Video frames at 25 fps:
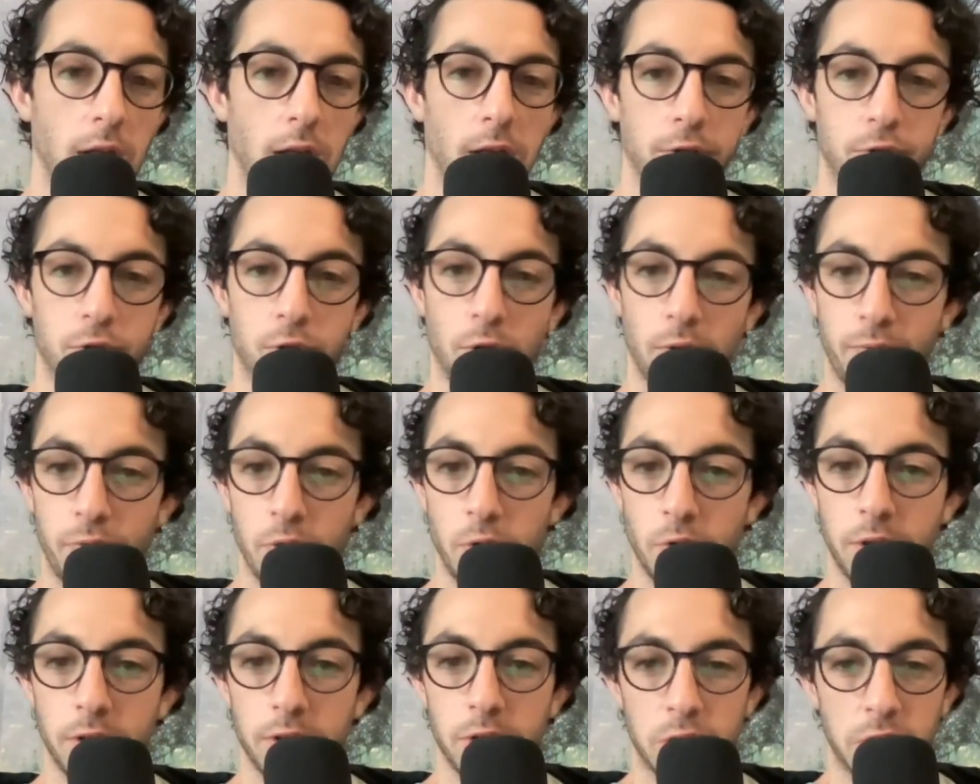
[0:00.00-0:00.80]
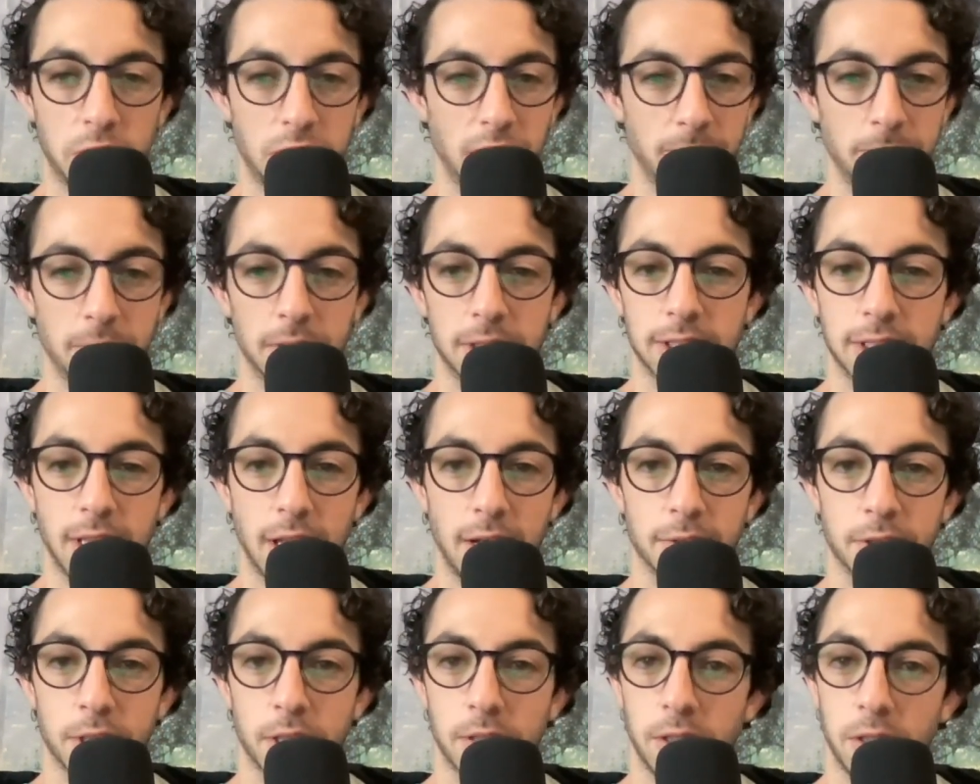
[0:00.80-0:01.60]
So if you can just tip the
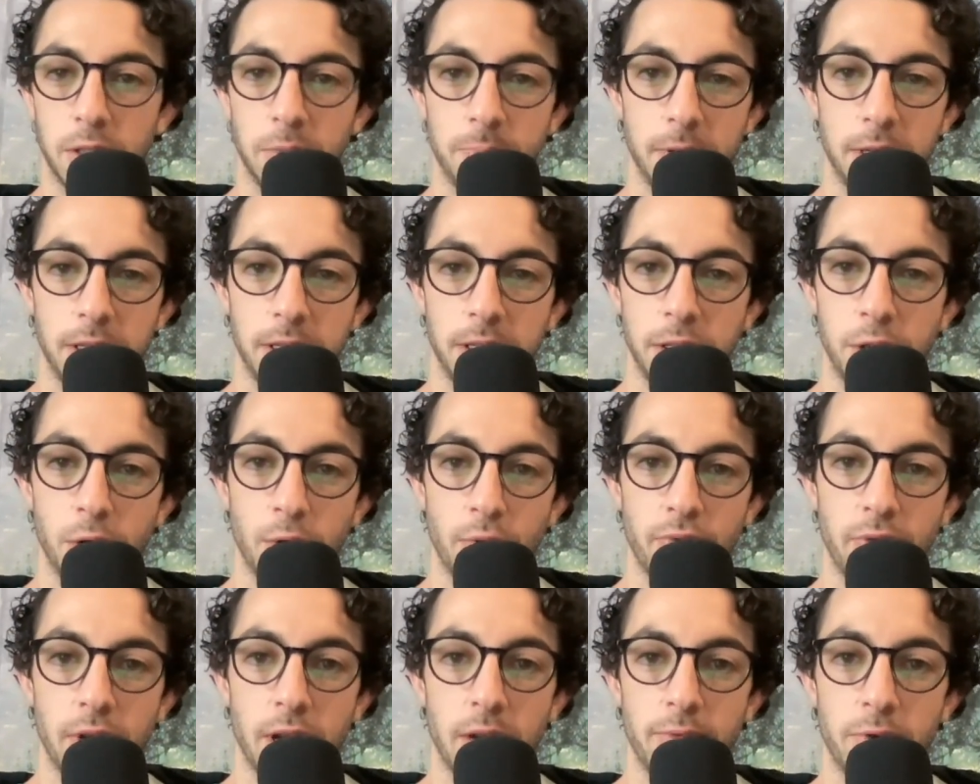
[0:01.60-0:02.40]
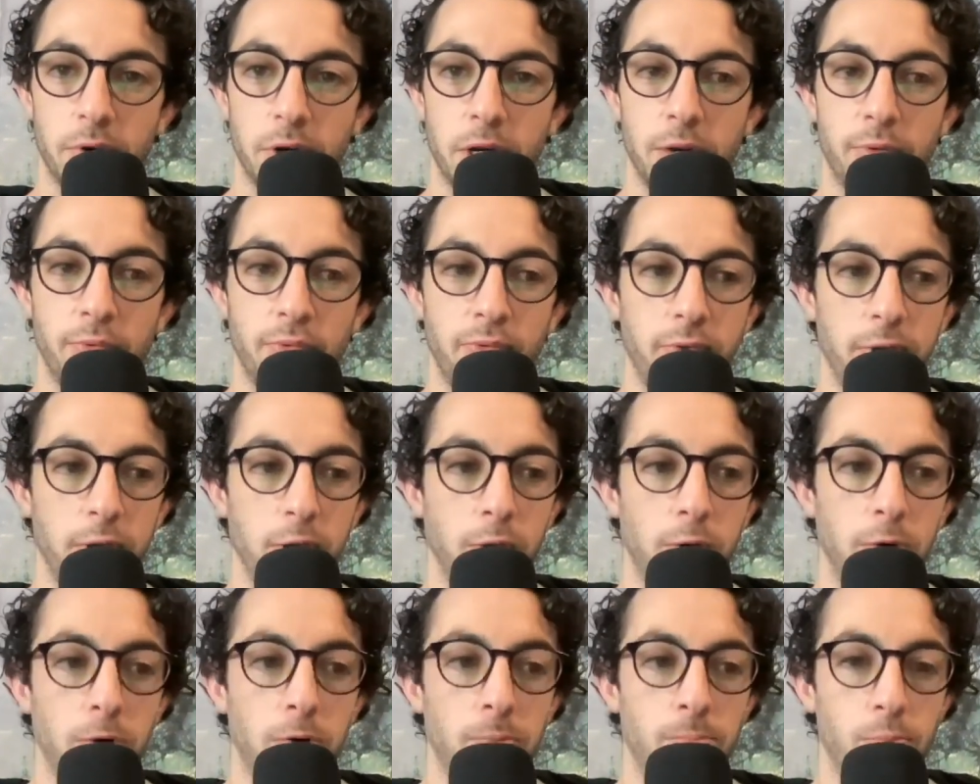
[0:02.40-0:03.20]
scales a little bit in your favor and
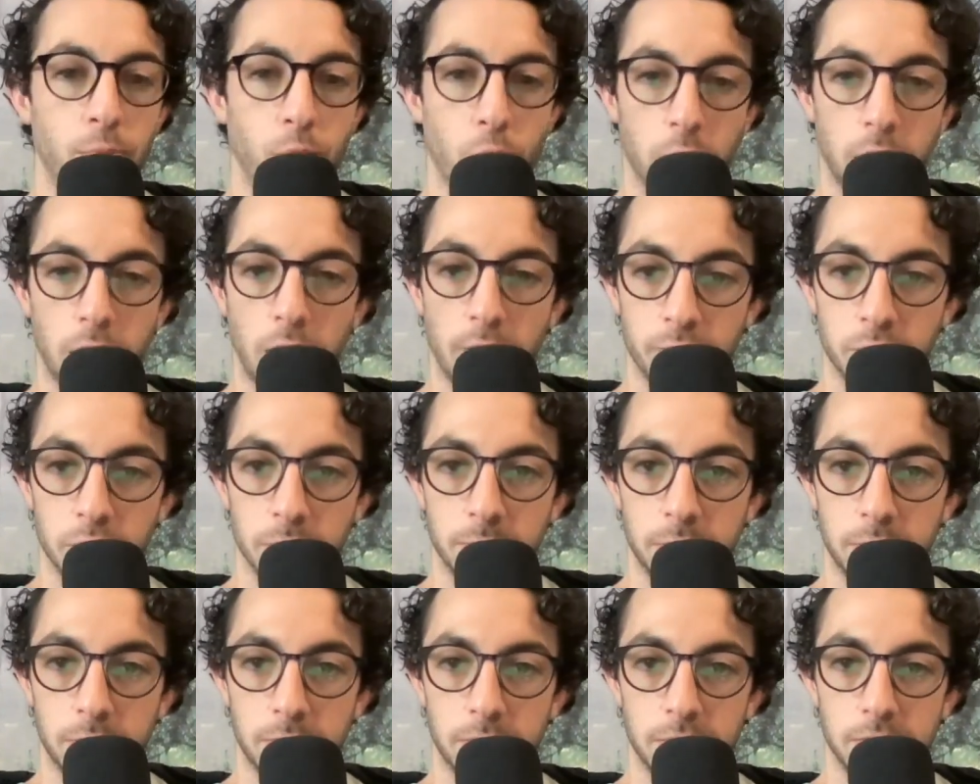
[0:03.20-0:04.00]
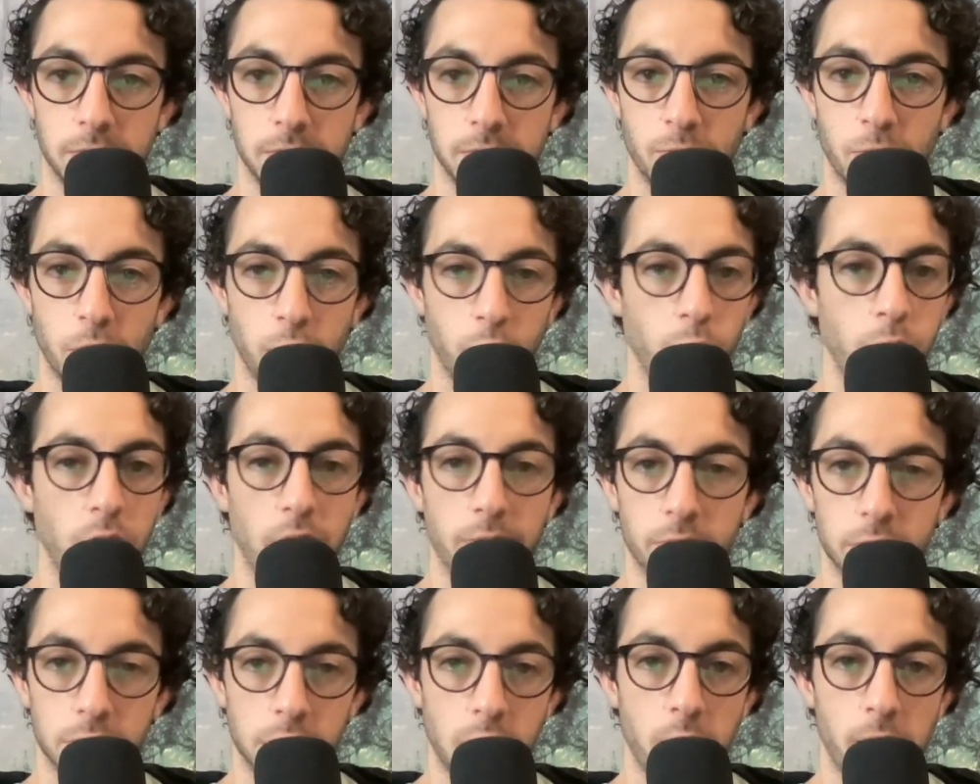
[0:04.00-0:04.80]
feel more comfortable with
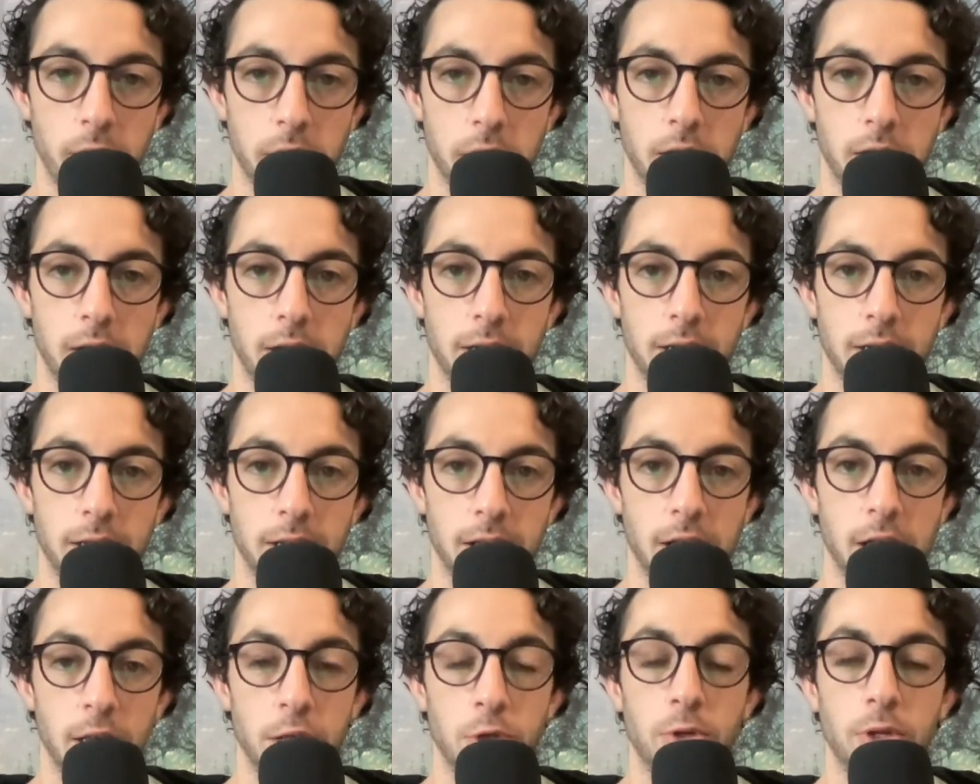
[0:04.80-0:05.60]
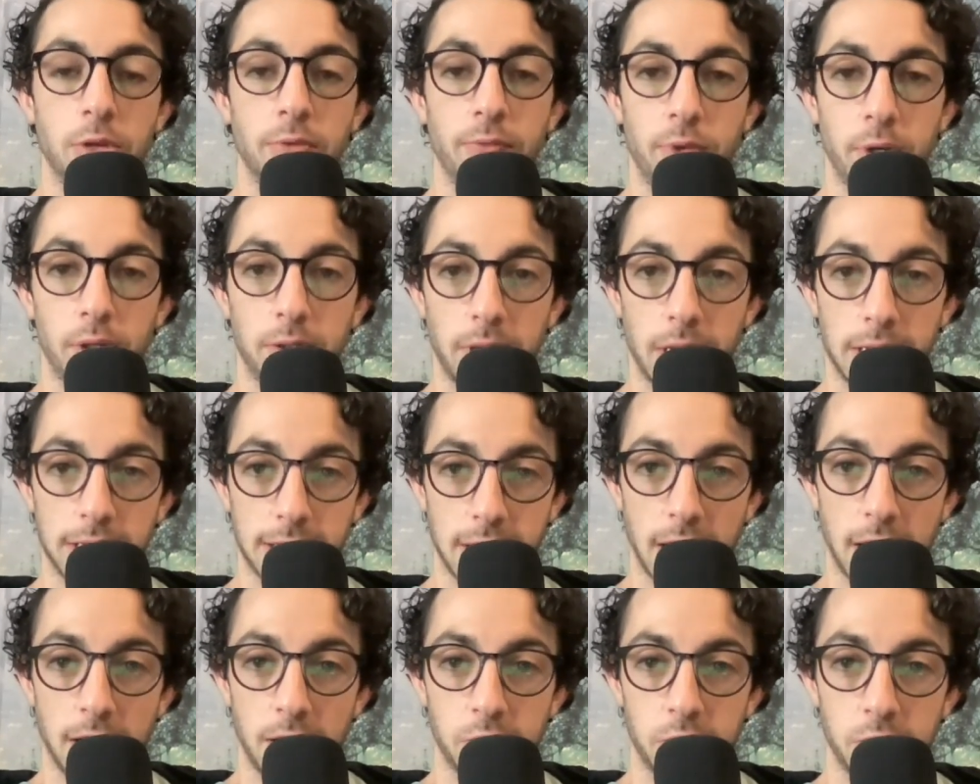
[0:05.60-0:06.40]
whatever's going on, you can feel less
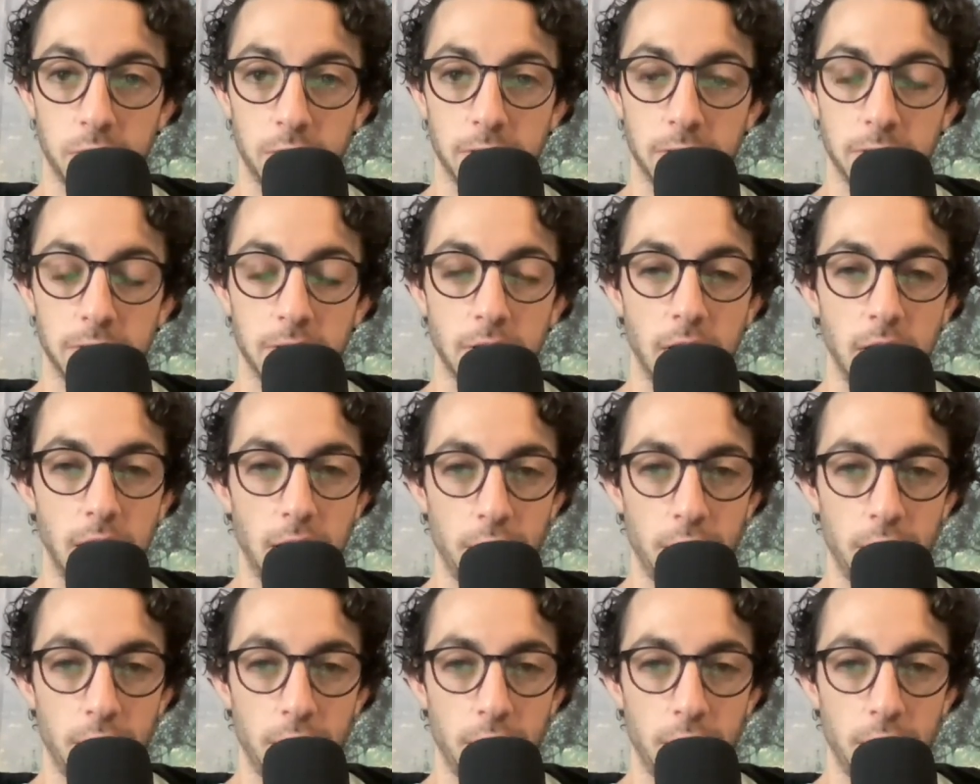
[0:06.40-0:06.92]
anxious.